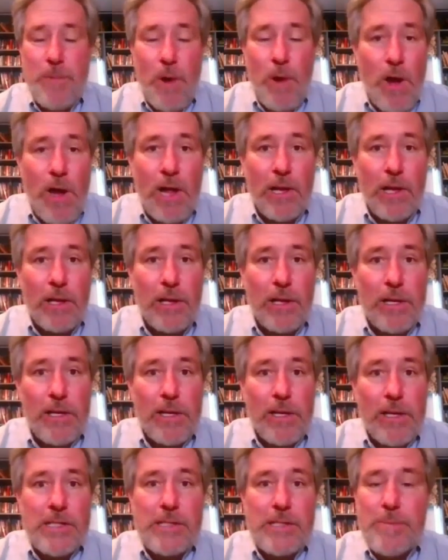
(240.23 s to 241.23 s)
small.
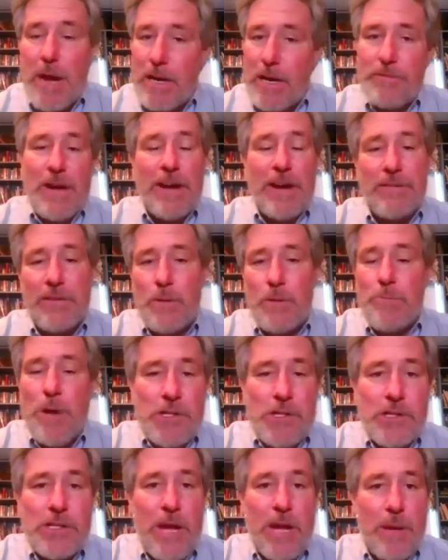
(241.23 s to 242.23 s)
As a matter of fact, for
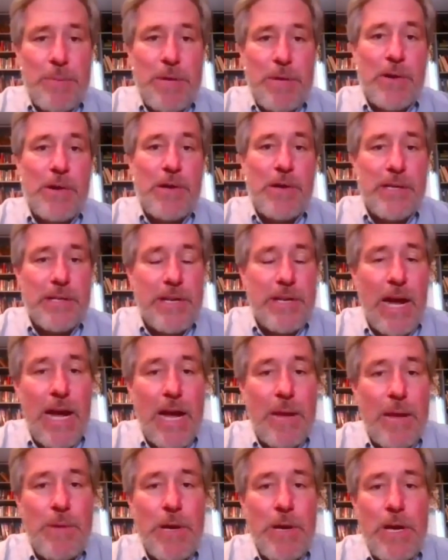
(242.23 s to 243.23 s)
much of that period of
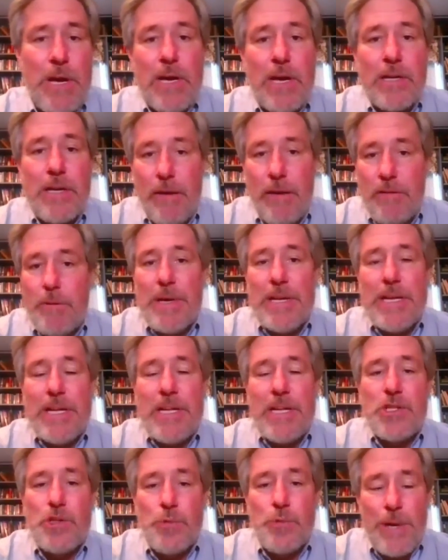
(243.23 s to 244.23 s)
time, government
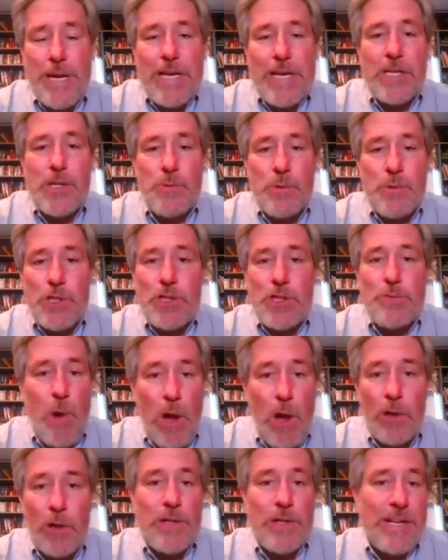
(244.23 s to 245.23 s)
in Sweden was
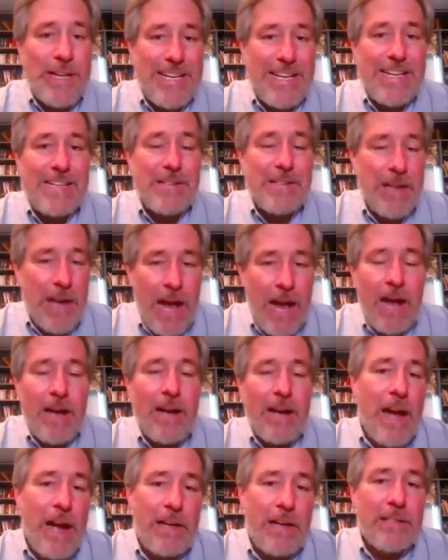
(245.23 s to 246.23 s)
smaller than it is in
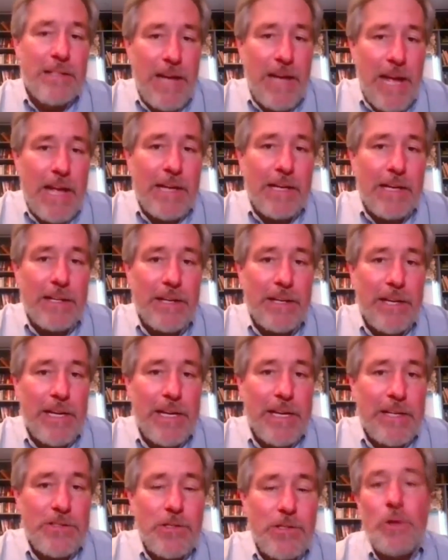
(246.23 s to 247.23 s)
Hong Kong today.
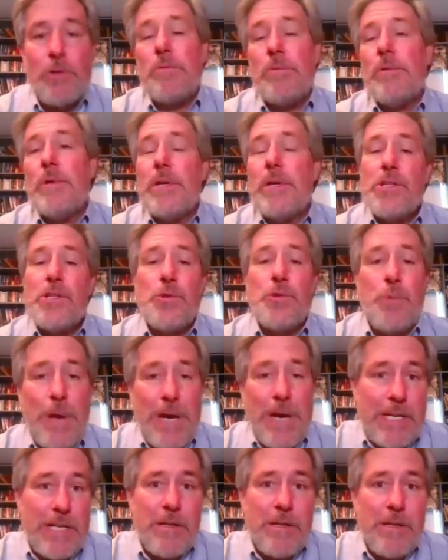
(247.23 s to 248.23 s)
So
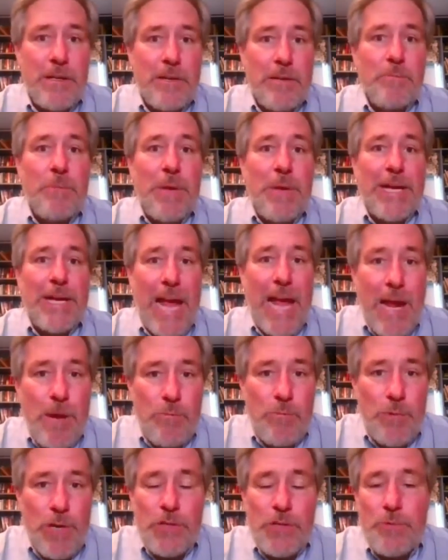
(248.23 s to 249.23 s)
Sweden
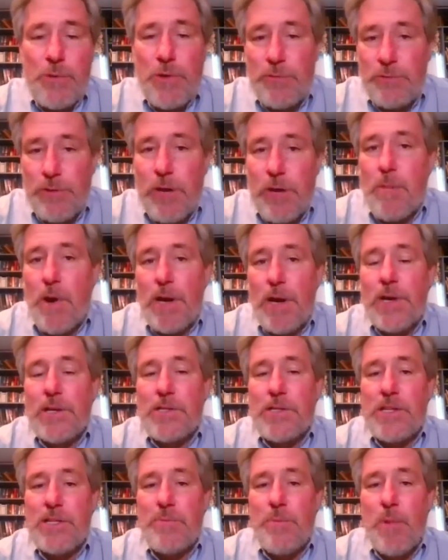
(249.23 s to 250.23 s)
became rich with free
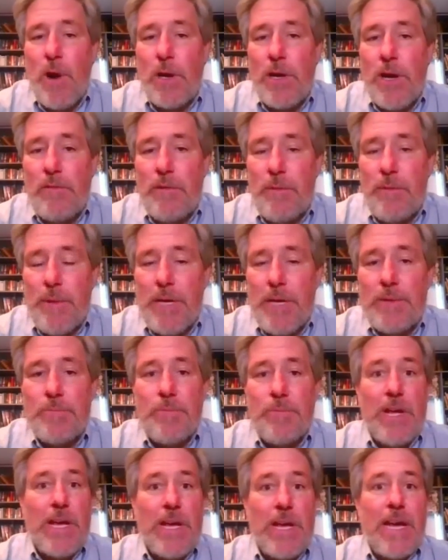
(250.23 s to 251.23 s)
markets and small government.
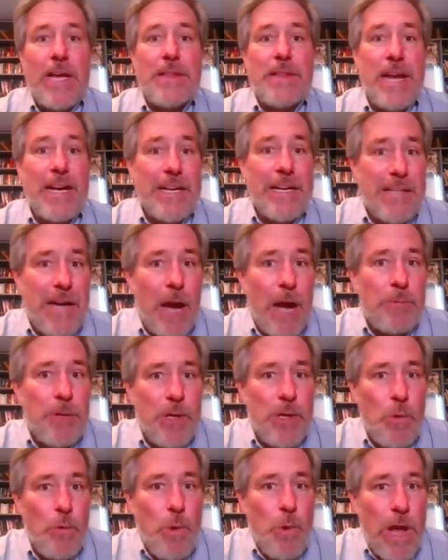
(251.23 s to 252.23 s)
It then
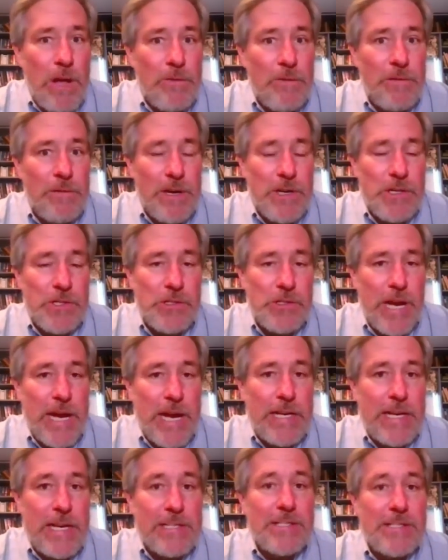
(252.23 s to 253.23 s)
adopted a welfare
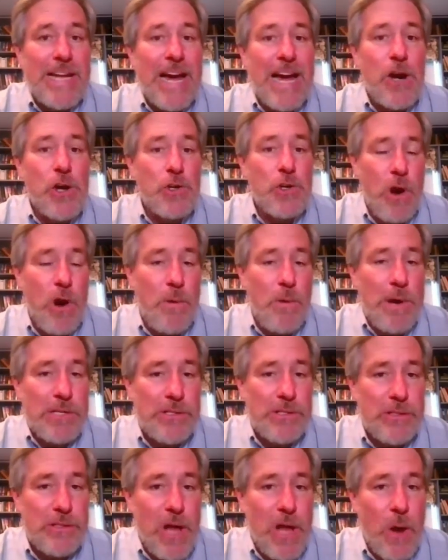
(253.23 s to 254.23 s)
state. It's now growing
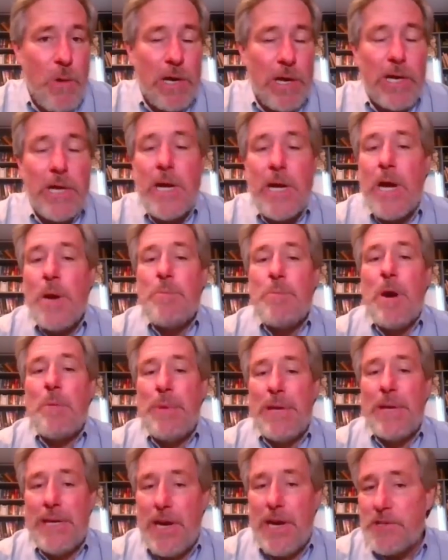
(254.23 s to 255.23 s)
slower
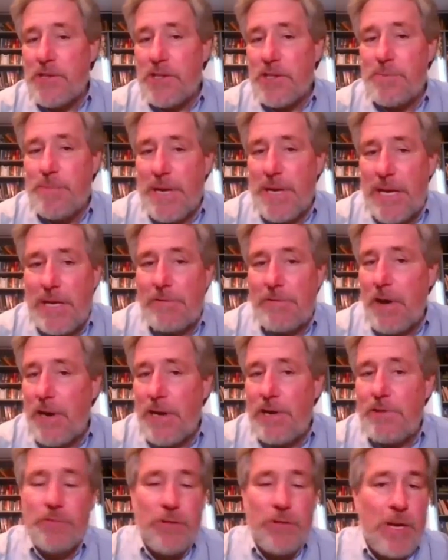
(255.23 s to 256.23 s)
but because it's being
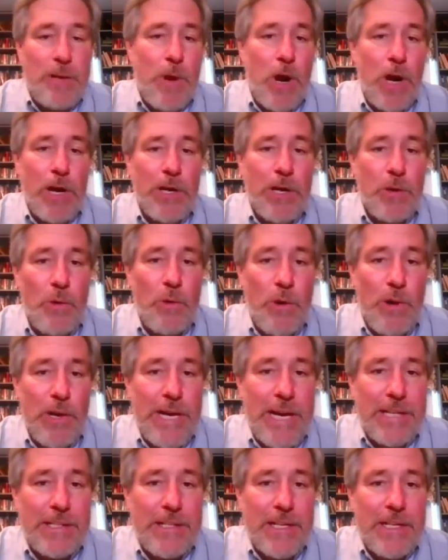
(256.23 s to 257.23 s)
very free market
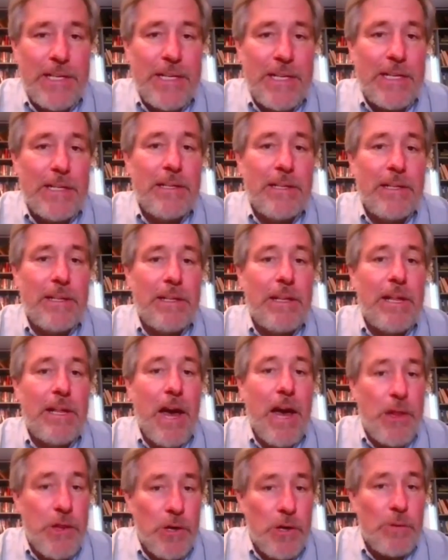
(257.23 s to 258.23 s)
oriented in
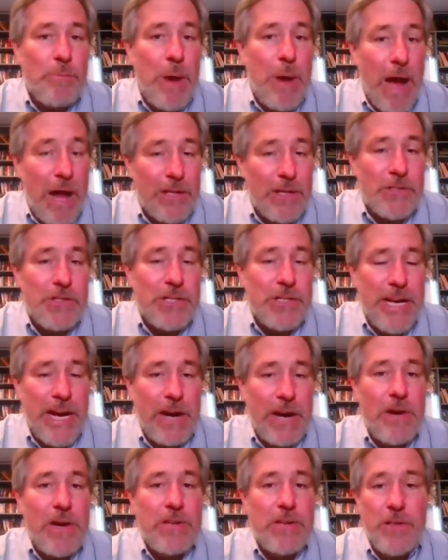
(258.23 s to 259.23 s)
other policy
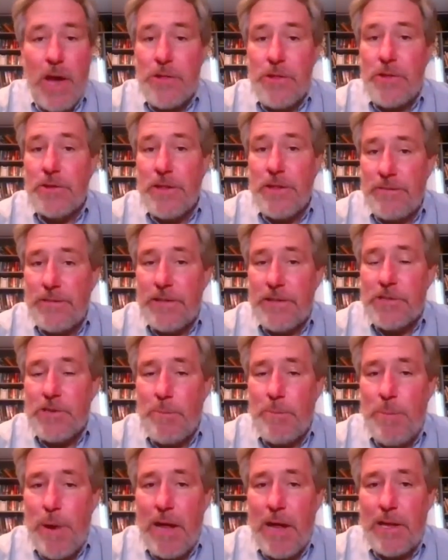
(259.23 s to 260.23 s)
areas other than
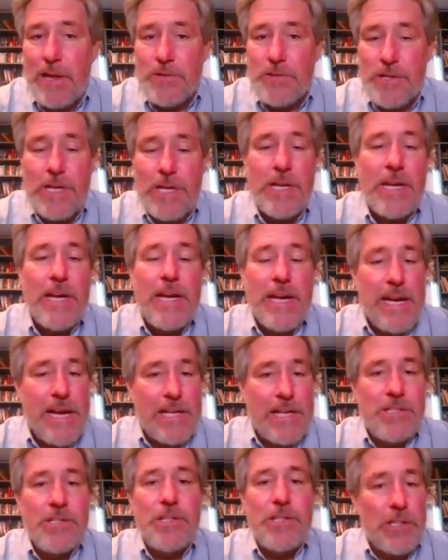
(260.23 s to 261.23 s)
fiscal policy,
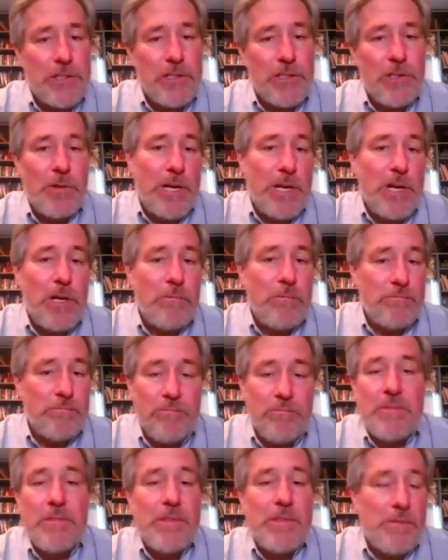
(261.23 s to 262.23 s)
it's still doing,
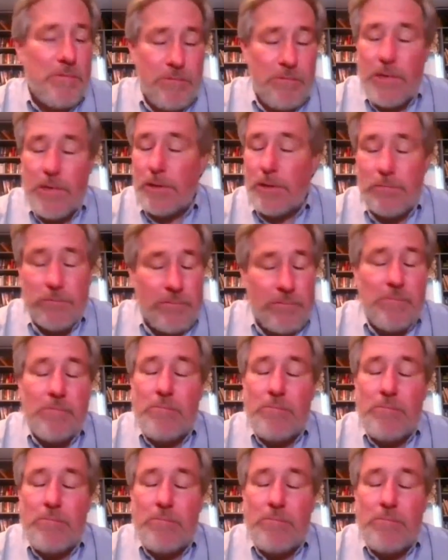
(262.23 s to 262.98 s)
you know,